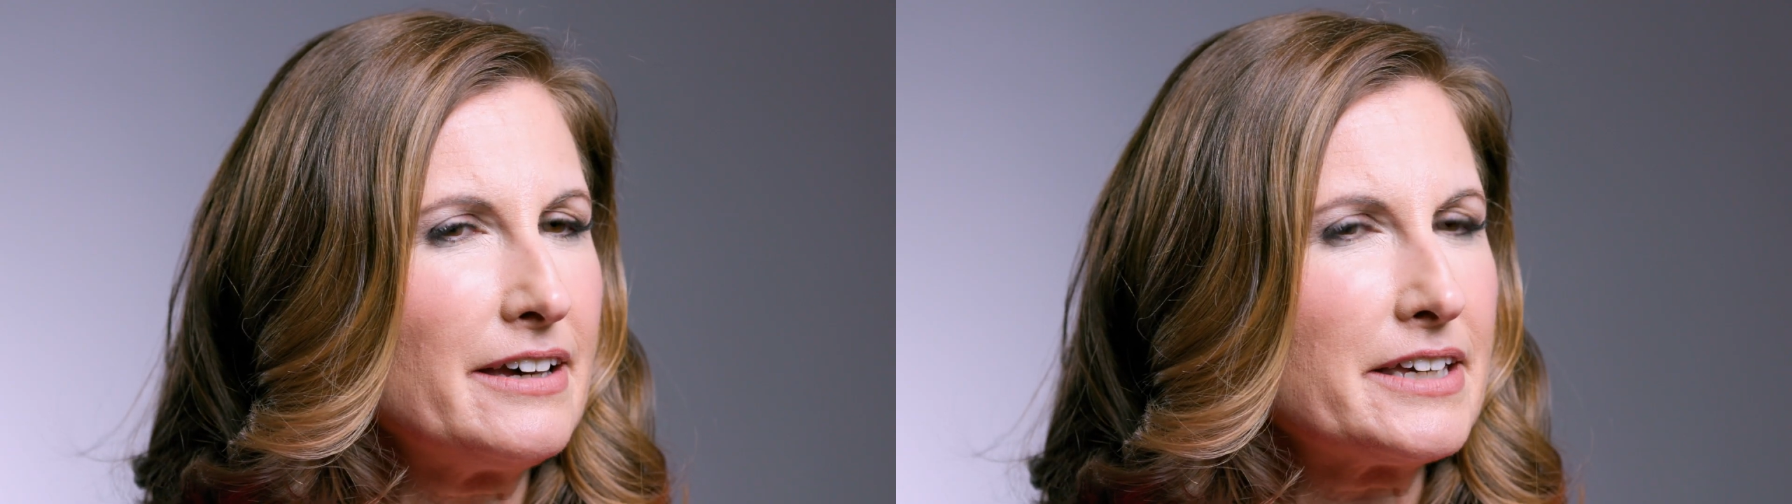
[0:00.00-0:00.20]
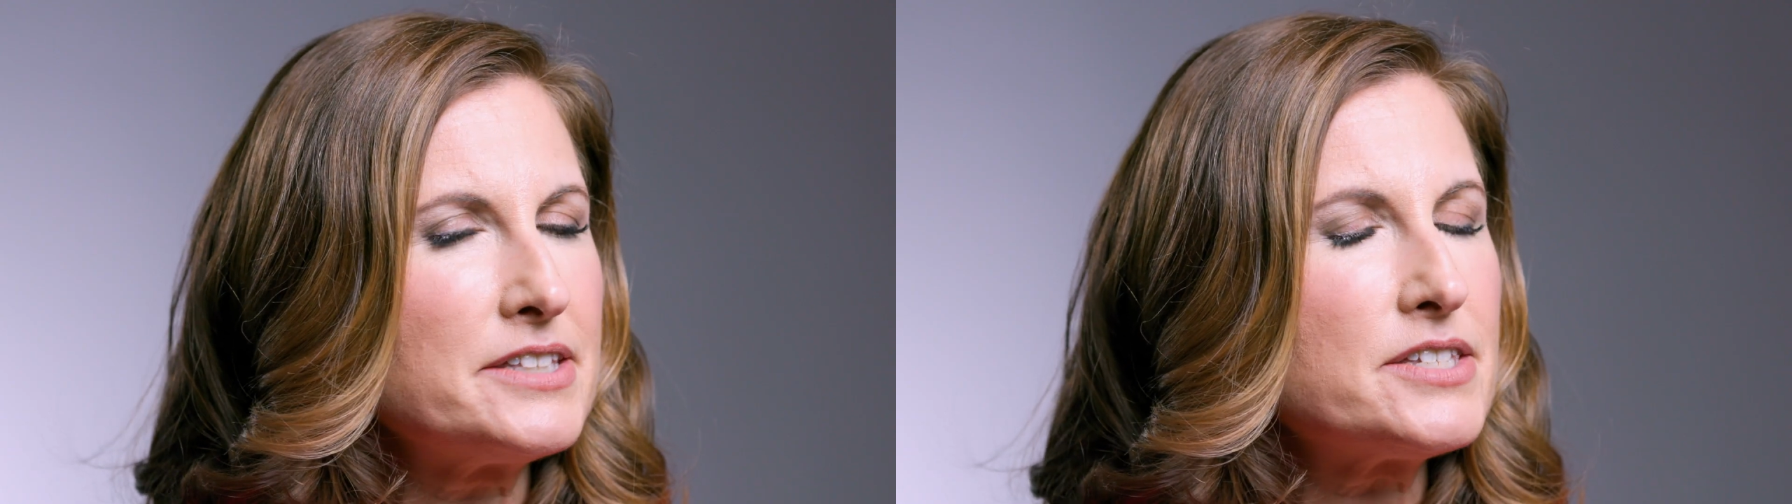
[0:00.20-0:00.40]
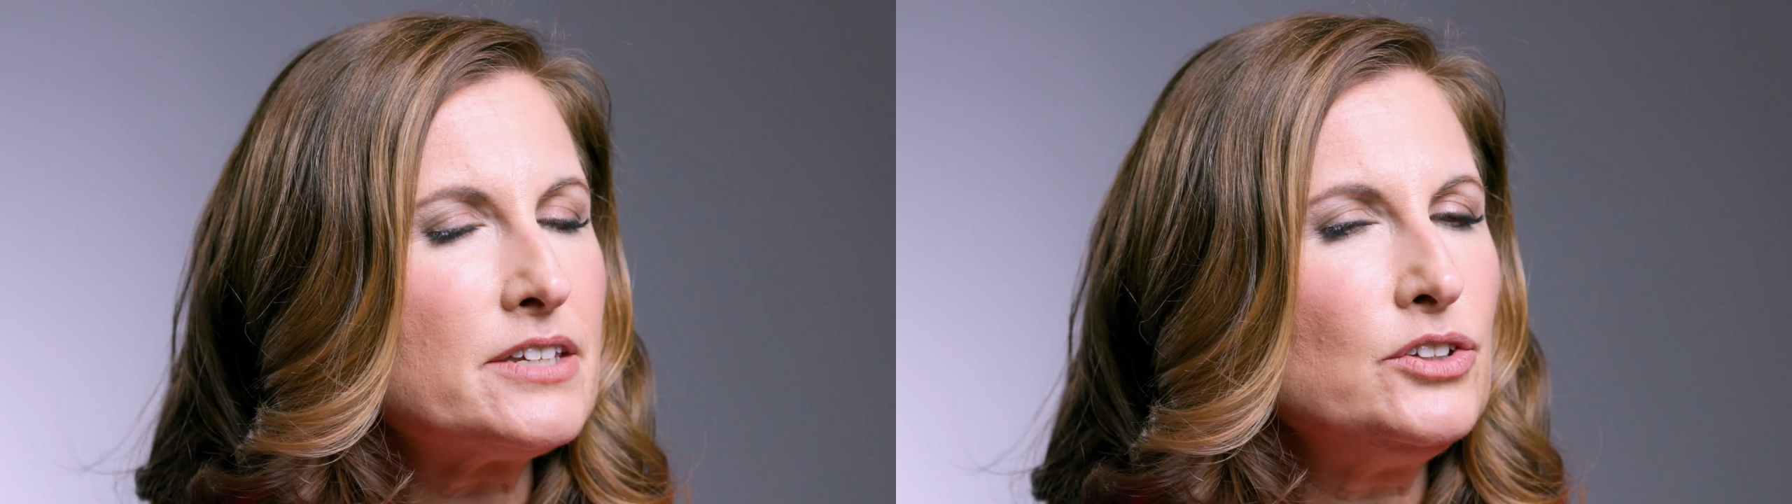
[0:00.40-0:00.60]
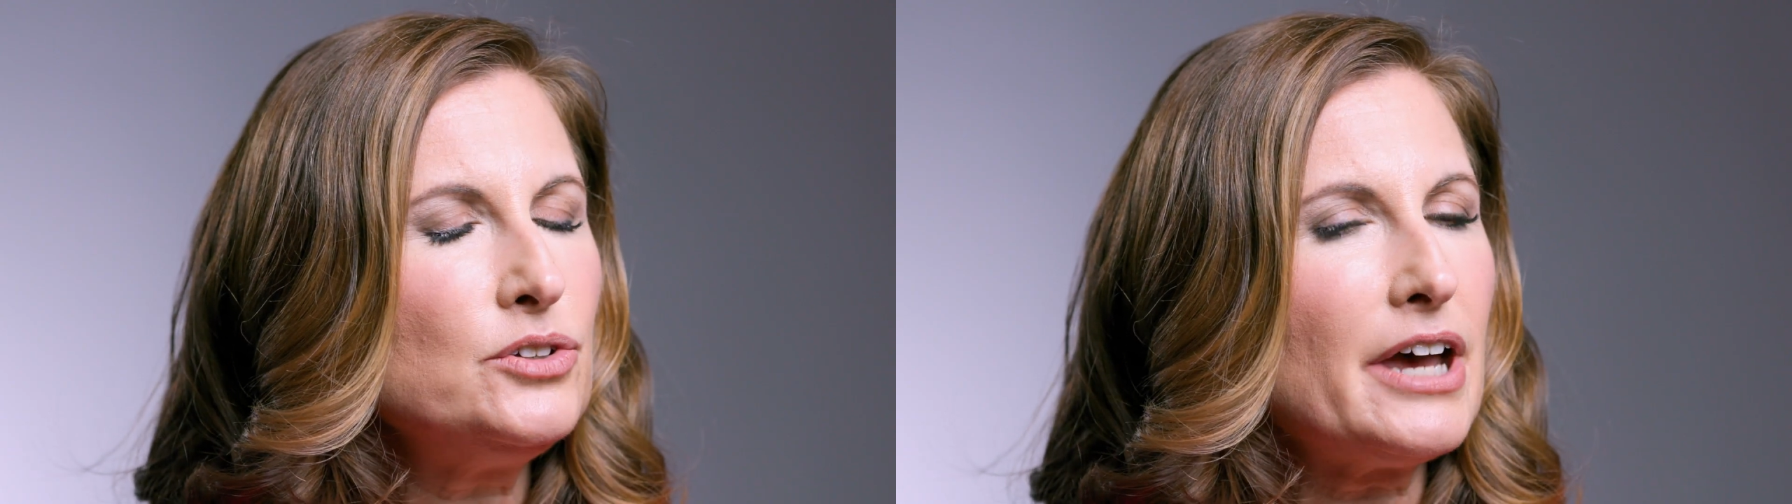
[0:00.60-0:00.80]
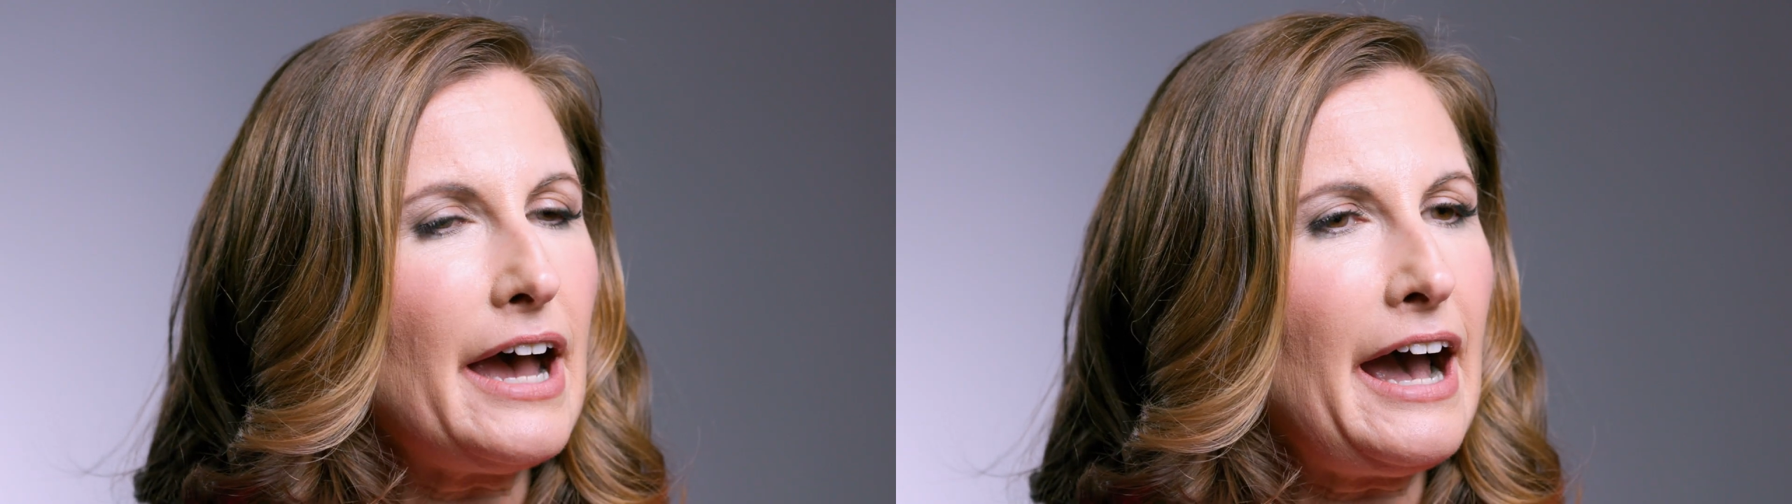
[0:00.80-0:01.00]

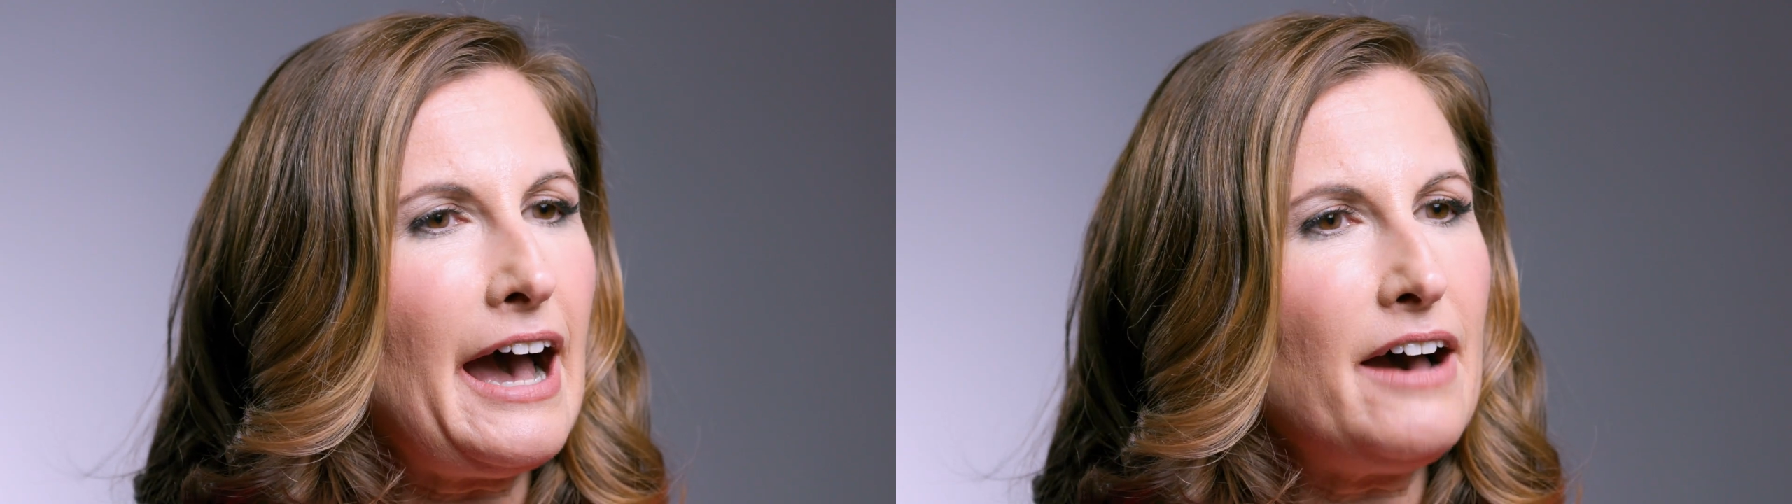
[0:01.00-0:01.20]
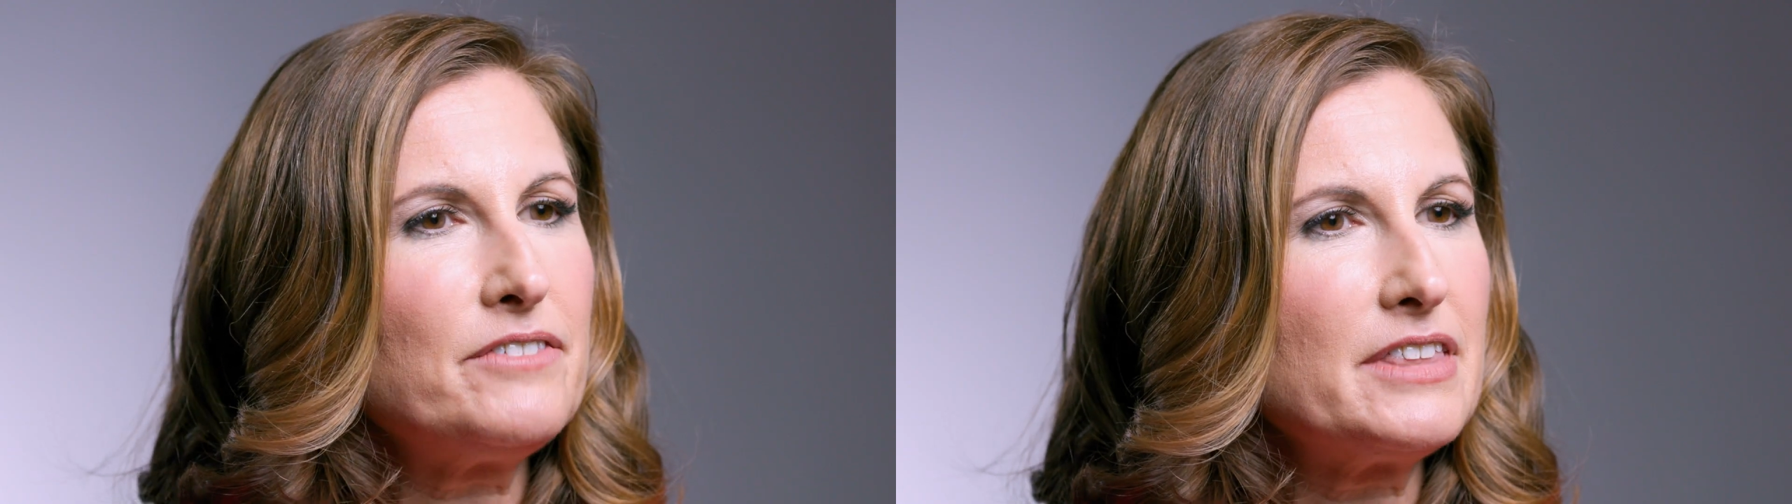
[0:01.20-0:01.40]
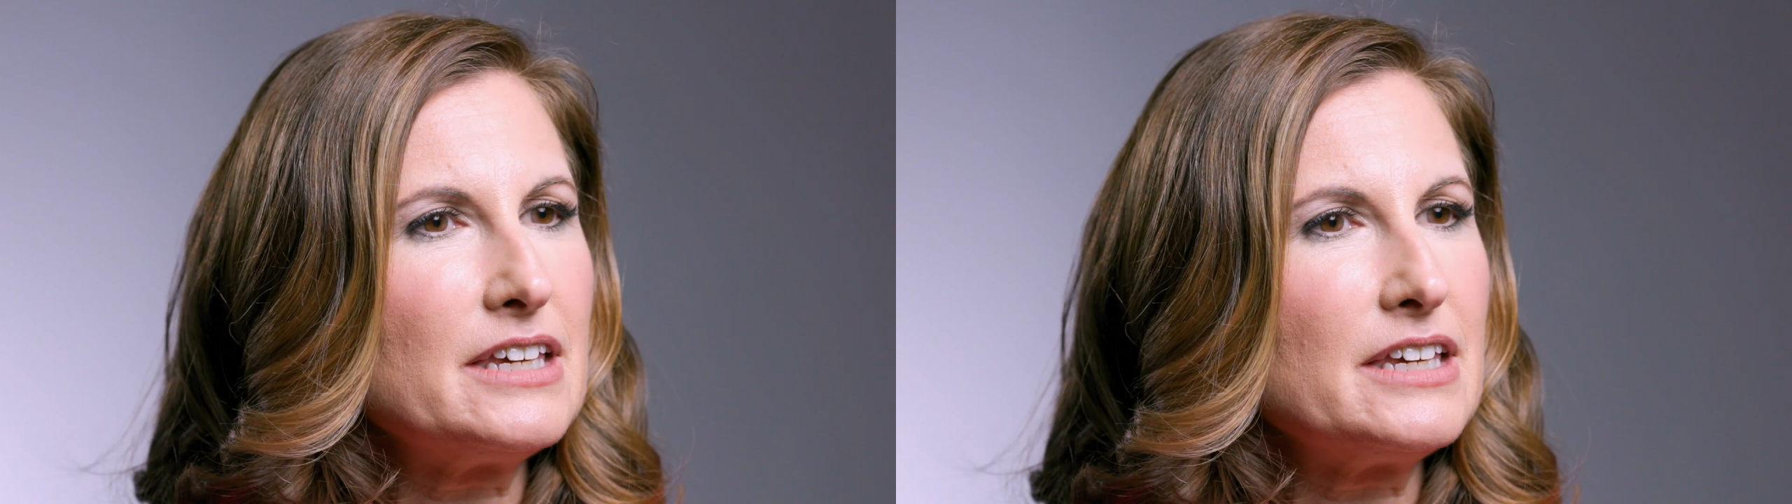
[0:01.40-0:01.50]
continue to have